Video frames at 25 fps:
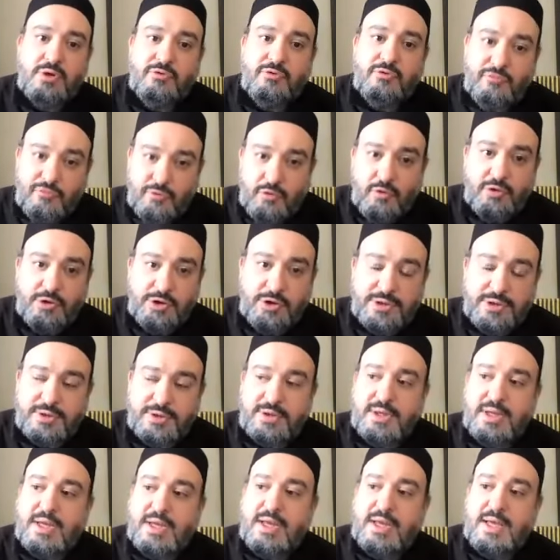for it
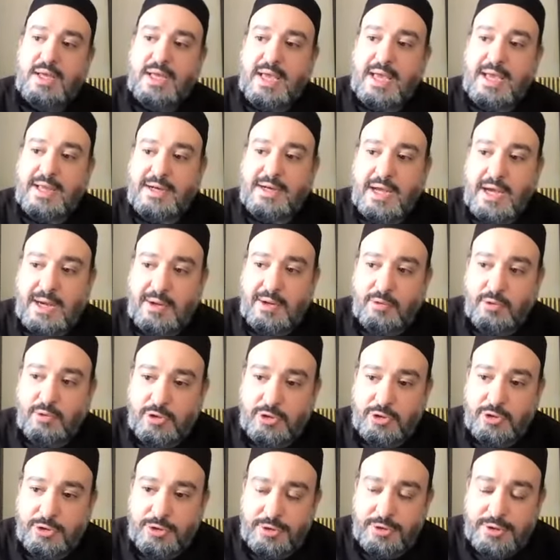and
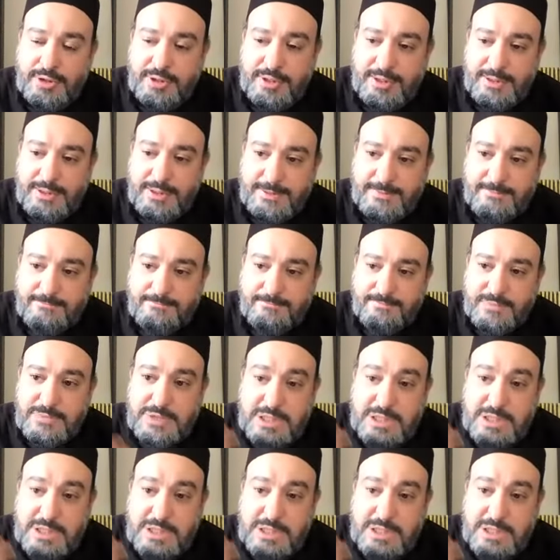our um,